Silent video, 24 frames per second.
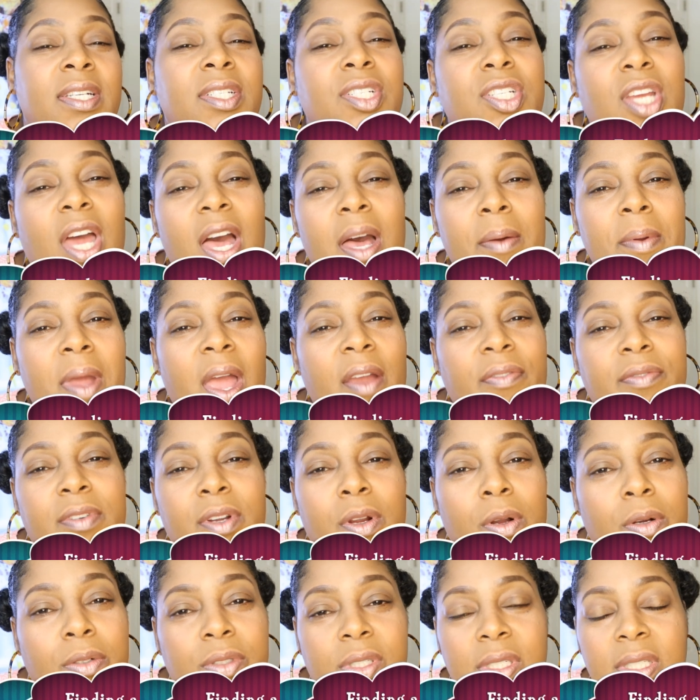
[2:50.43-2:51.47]
a job
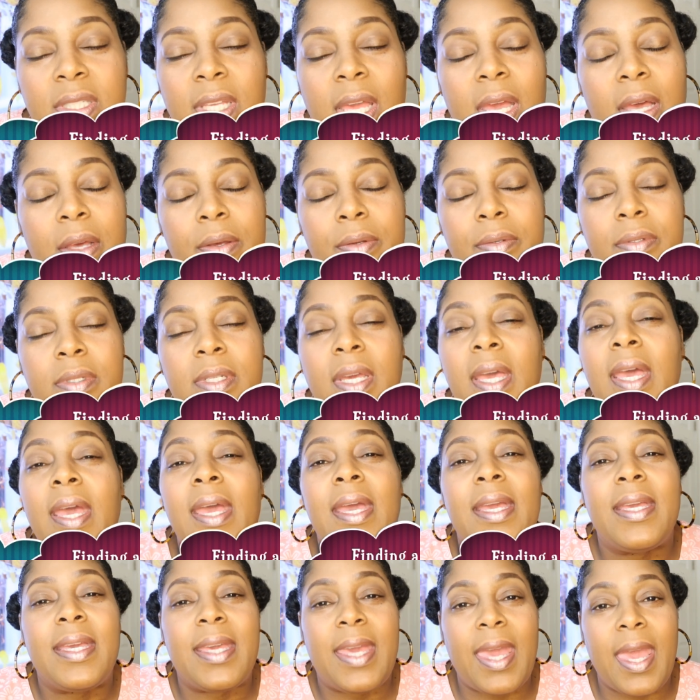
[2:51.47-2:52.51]
after ultrasound
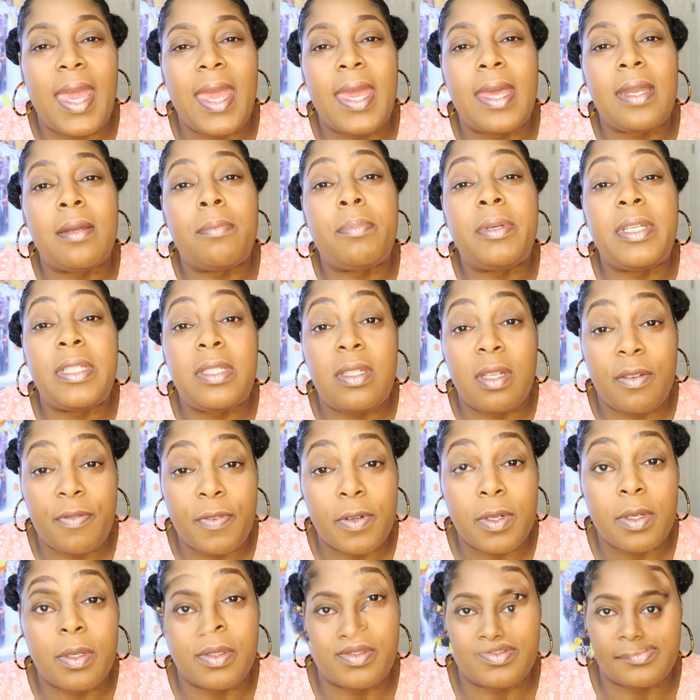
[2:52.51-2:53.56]
can be
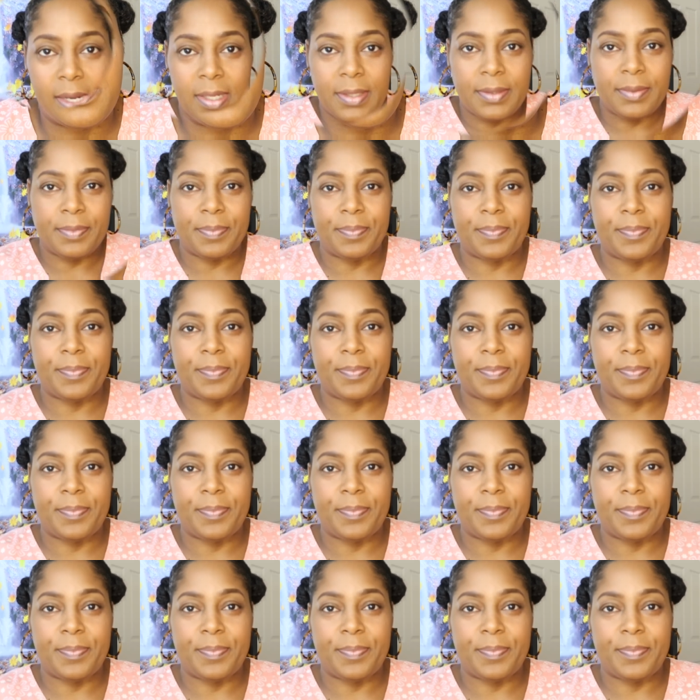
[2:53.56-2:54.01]
difficult.